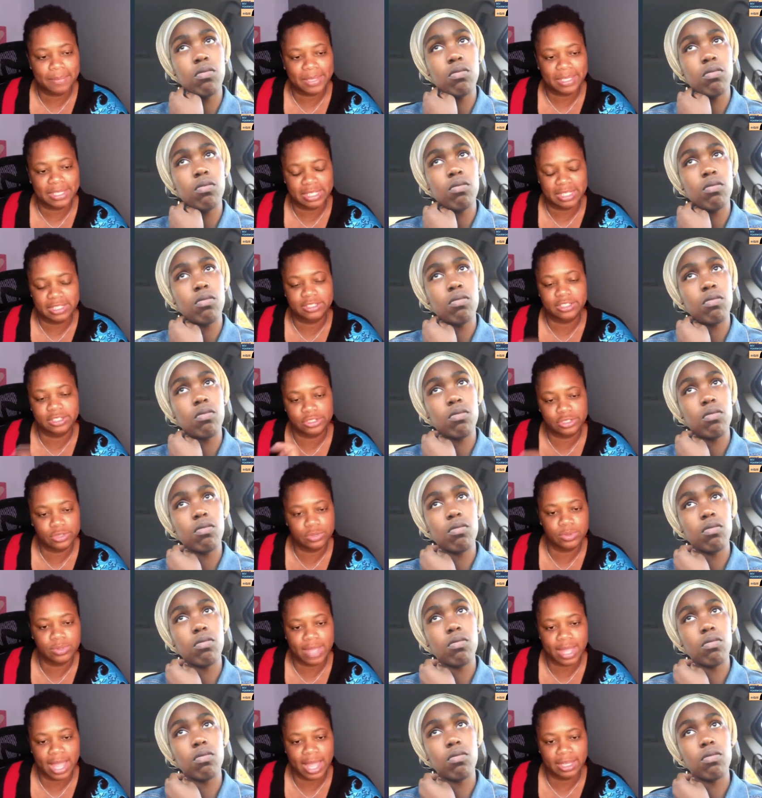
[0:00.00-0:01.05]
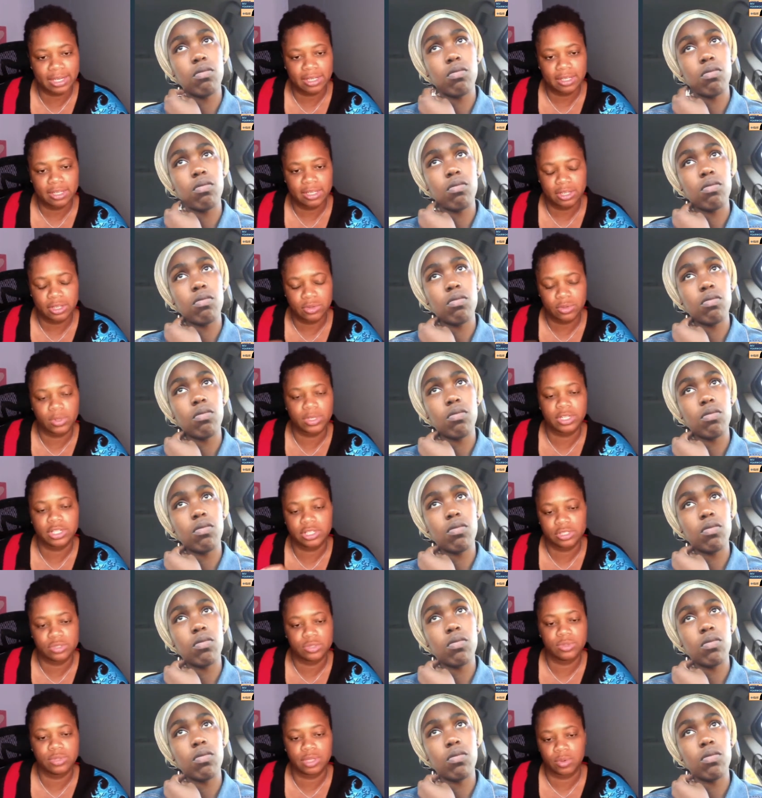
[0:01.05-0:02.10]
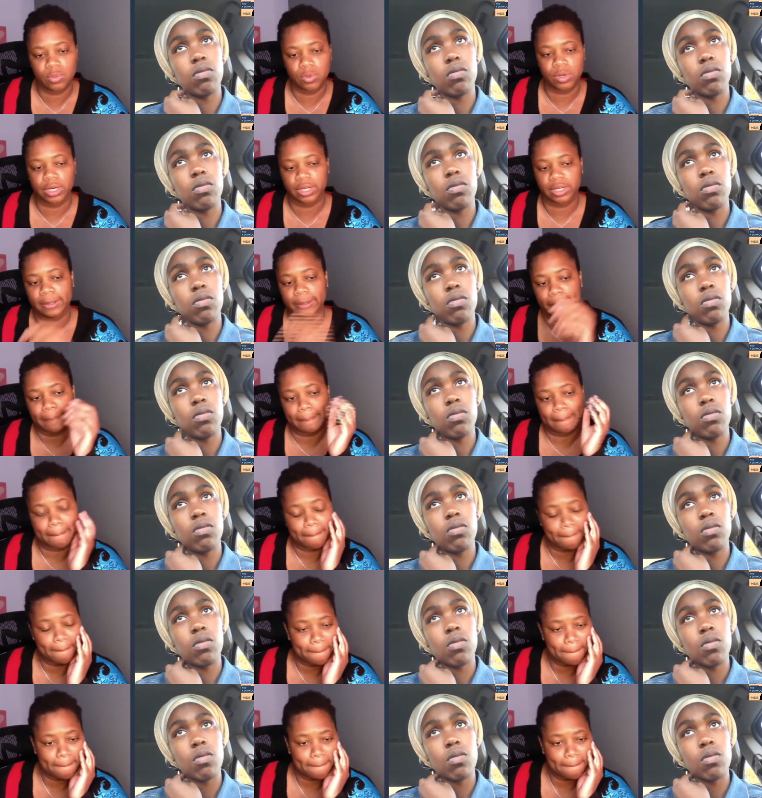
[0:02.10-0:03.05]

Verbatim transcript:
Speaker 1: climate need to do that in order to do their work?